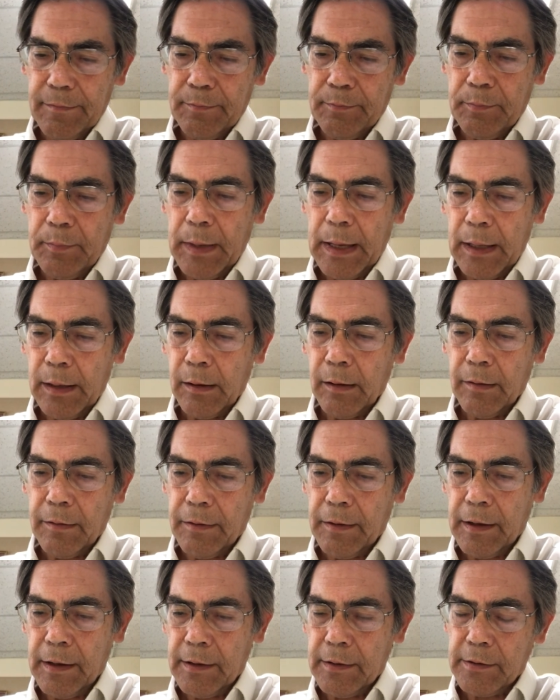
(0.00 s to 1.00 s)
metal
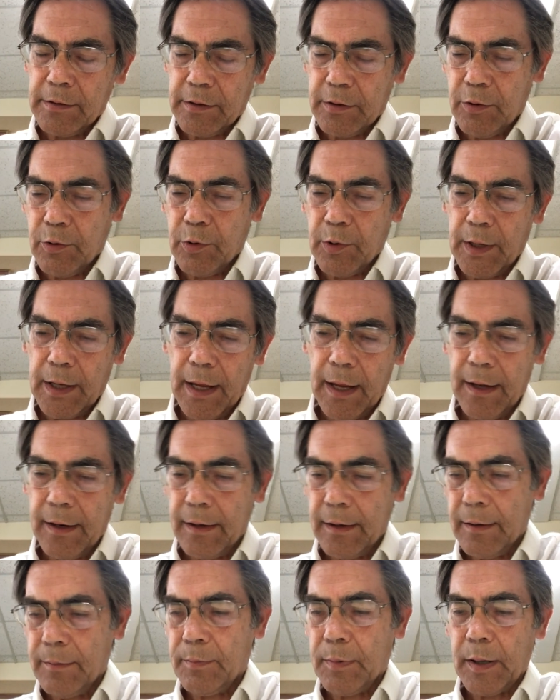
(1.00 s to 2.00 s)
things
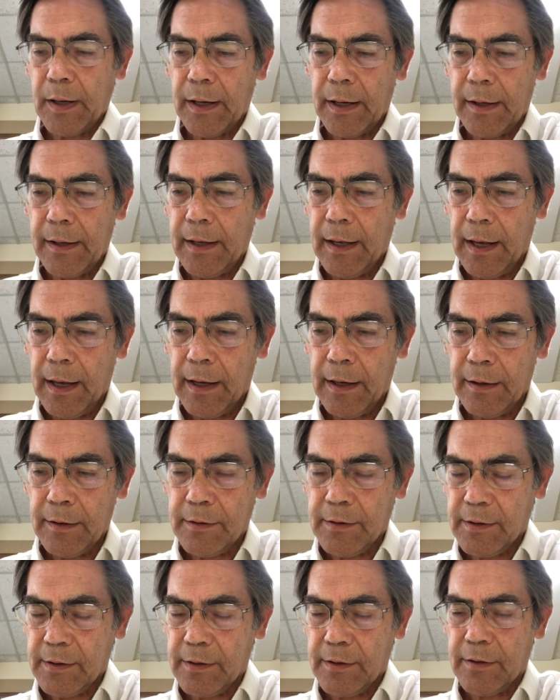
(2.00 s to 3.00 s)
created by
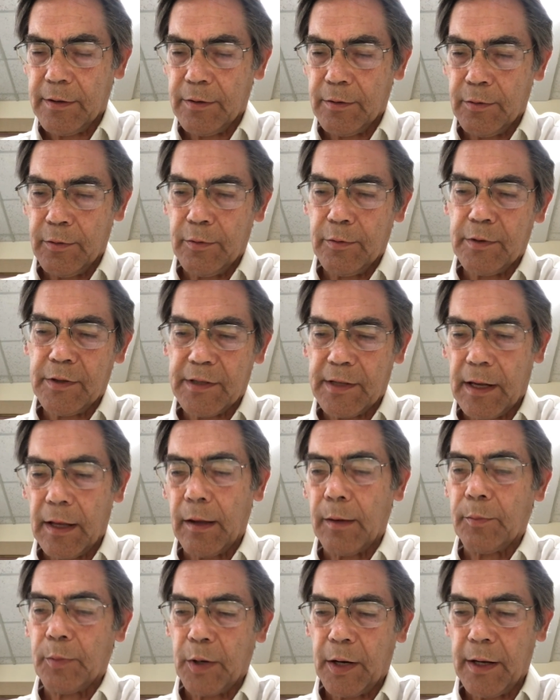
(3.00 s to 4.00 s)
kings to
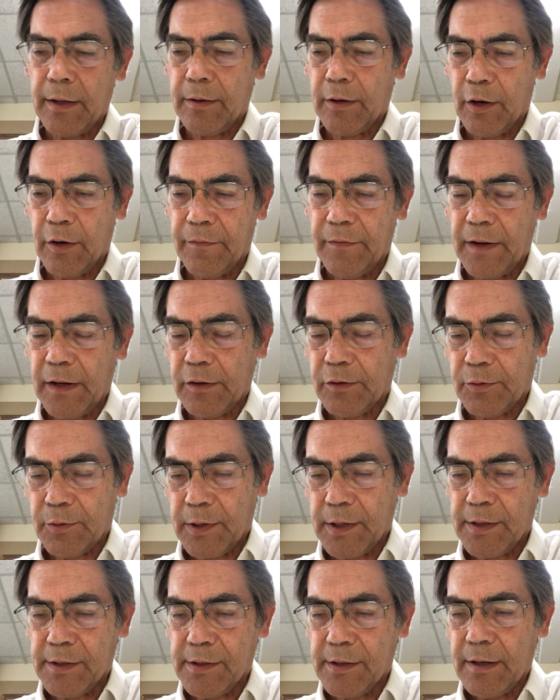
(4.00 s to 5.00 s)
celebrate their
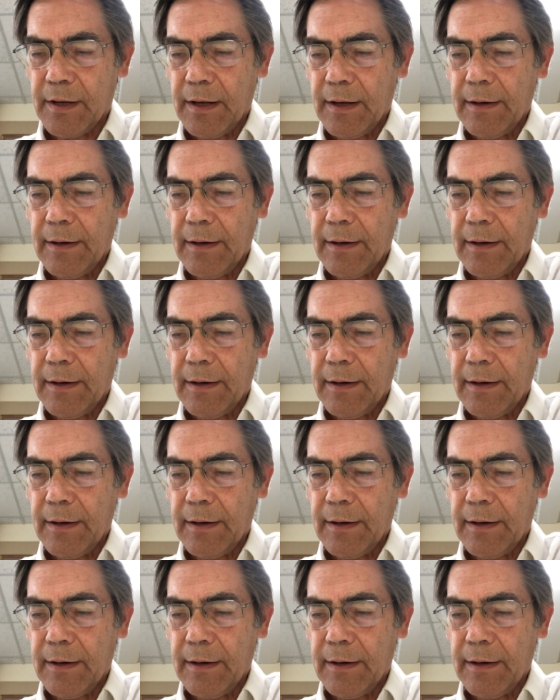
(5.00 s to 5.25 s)
victories